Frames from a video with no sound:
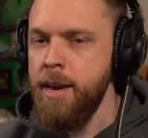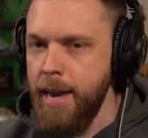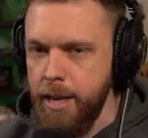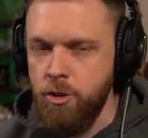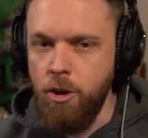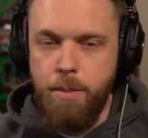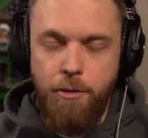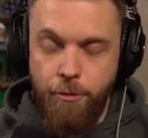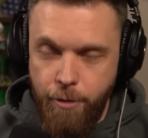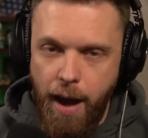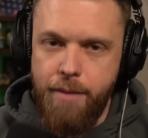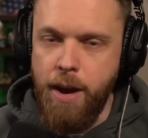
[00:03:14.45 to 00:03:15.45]
It took me
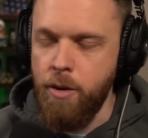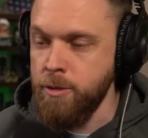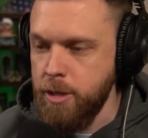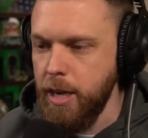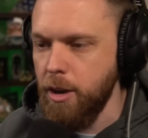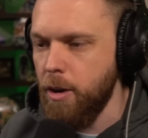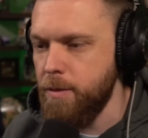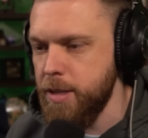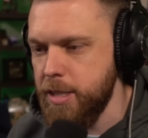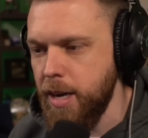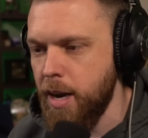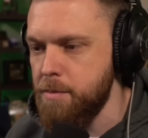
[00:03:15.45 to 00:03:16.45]
5 hours to get all of
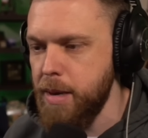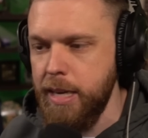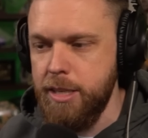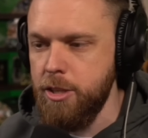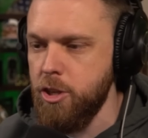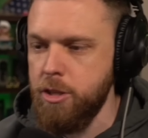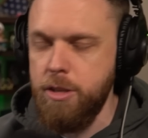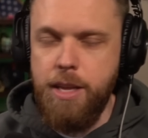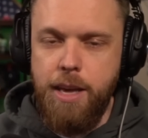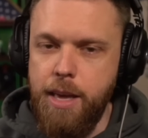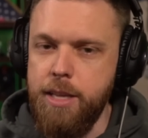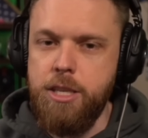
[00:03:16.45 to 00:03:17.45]
this done because
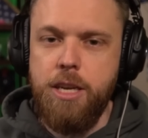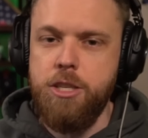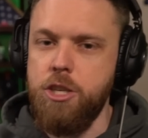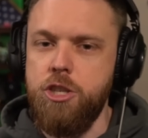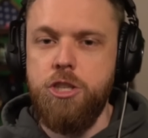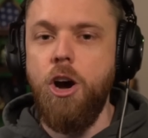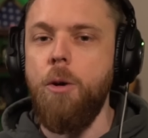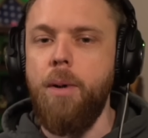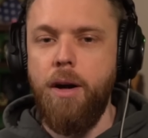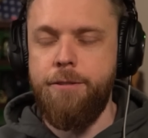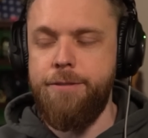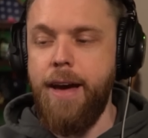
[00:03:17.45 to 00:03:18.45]
it's a
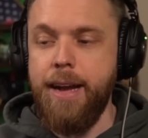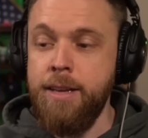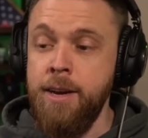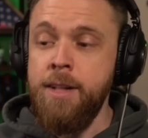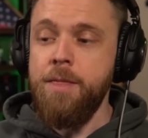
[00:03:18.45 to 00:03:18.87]
snowball effect.